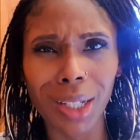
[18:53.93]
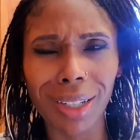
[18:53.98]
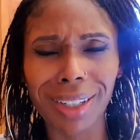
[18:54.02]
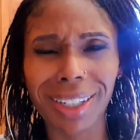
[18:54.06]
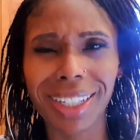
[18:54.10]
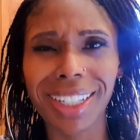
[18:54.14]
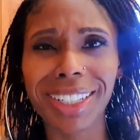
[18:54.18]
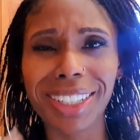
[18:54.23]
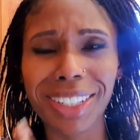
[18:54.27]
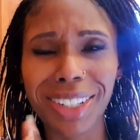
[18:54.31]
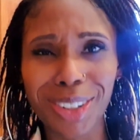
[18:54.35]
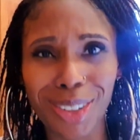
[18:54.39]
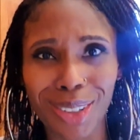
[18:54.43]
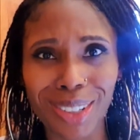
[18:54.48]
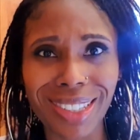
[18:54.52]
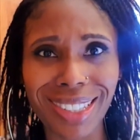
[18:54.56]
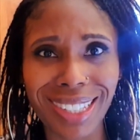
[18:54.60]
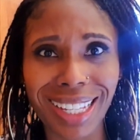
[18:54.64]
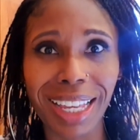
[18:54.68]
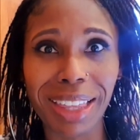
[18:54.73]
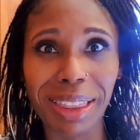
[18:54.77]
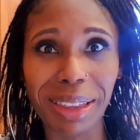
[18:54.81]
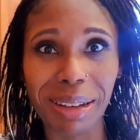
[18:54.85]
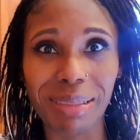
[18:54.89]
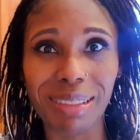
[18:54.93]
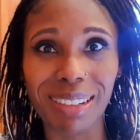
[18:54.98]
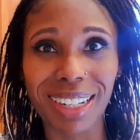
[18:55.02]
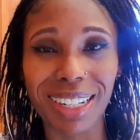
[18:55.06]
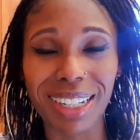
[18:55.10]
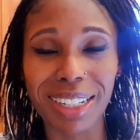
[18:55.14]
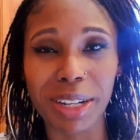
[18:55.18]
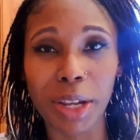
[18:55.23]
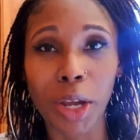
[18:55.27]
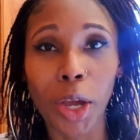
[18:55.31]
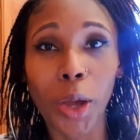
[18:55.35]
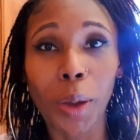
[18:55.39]
cannot say that
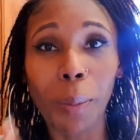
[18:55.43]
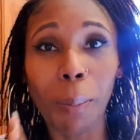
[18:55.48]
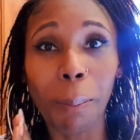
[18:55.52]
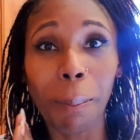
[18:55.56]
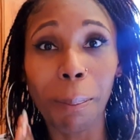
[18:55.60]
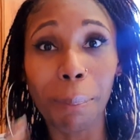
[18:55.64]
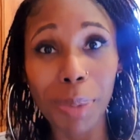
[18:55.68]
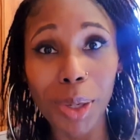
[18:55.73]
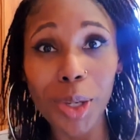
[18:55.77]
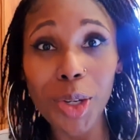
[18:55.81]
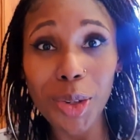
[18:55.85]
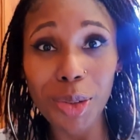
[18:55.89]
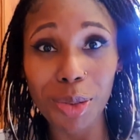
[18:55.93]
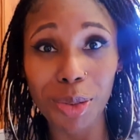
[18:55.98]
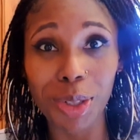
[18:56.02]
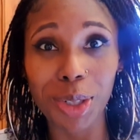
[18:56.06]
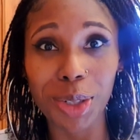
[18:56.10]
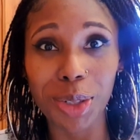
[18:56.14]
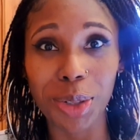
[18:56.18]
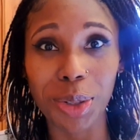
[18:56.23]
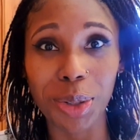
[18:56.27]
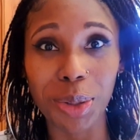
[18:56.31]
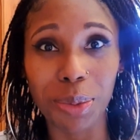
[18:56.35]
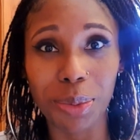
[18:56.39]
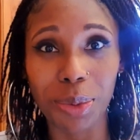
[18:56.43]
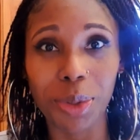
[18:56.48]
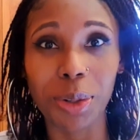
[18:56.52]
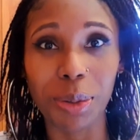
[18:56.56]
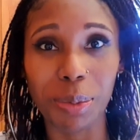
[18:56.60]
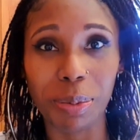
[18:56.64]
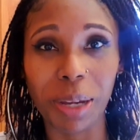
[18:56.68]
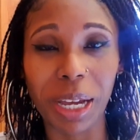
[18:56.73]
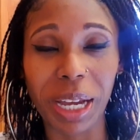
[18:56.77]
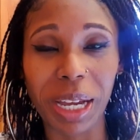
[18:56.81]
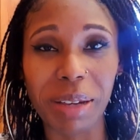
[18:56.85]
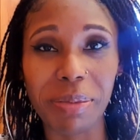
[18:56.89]
word, mural
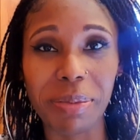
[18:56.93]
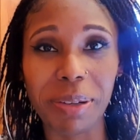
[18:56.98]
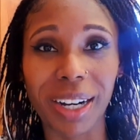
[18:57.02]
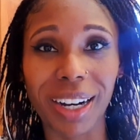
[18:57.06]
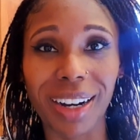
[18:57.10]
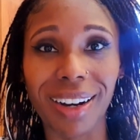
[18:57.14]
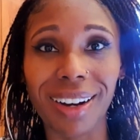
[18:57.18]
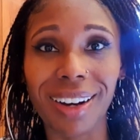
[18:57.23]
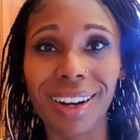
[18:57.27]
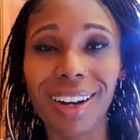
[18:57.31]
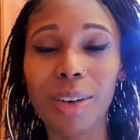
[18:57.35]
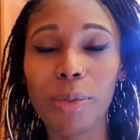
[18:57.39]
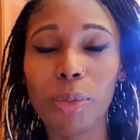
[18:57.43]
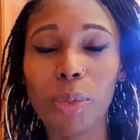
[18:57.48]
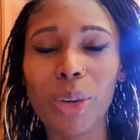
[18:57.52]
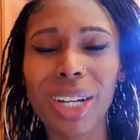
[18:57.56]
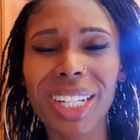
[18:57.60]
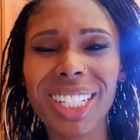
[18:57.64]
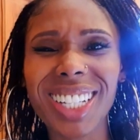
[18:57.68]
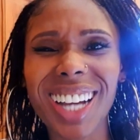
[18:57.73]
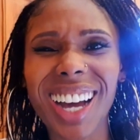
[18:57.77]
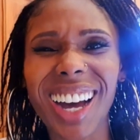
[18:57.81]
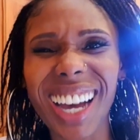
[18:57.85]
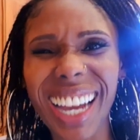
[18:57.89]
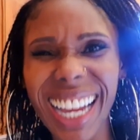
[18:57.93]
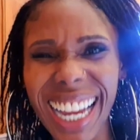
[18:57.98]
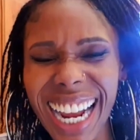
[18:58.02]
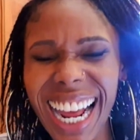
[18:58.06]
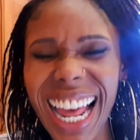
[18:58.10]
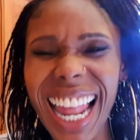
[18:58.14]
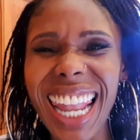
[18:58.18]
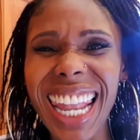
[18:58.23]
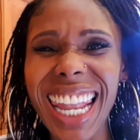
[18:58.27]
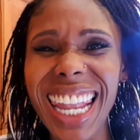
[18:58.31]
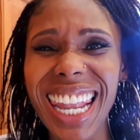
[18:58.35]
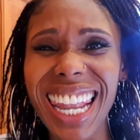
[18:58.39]
wallpaper, which I
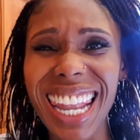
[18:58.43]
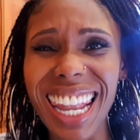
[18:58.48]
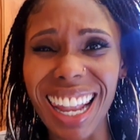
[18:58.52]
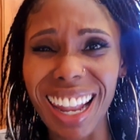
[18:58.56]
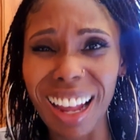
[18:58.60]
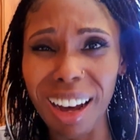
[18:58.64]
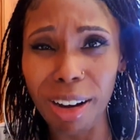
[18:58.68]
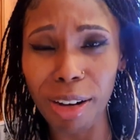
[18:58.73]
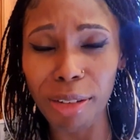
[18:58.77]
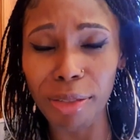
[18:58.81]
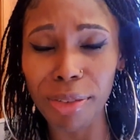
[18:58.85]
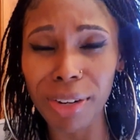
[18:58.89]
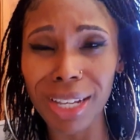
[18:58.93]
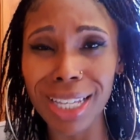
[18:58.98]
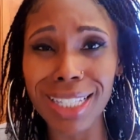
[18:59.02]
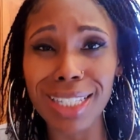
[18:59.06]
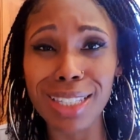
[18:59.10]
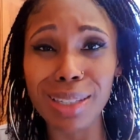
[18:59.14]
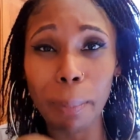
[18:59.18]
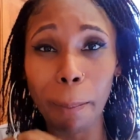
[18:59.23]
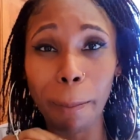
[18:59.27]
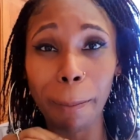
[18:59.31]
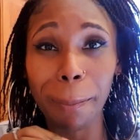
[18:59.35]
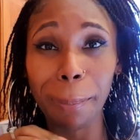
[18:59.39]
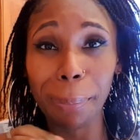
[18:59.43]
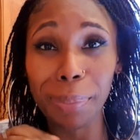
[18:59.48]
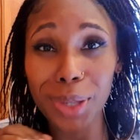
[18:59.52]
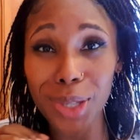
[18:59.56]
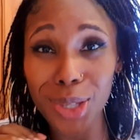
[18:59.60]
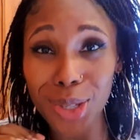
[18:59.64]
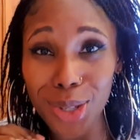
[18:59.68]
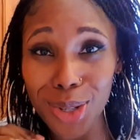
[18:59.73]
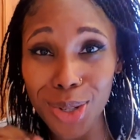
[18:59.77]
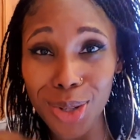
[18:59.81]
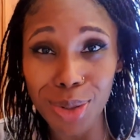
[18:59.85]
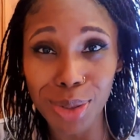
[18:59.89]
love. It's
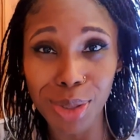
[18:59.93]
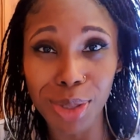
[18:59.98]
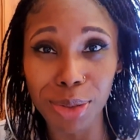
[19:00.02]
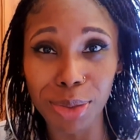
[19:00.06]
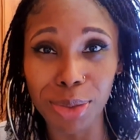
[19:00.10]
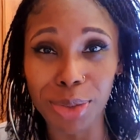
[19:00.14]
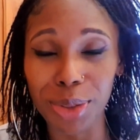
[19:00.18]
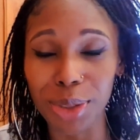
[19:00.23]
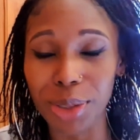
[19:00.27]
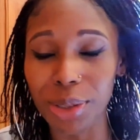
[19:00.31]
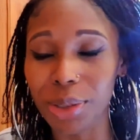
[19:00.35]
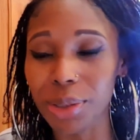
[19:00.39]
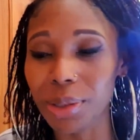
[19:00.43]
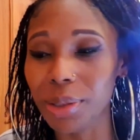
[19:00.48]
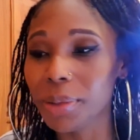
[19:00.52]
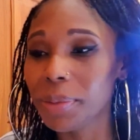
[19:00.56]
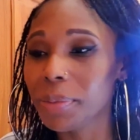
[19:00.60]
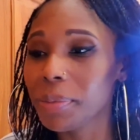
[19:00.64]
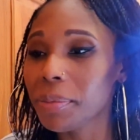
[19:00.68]
beautiful.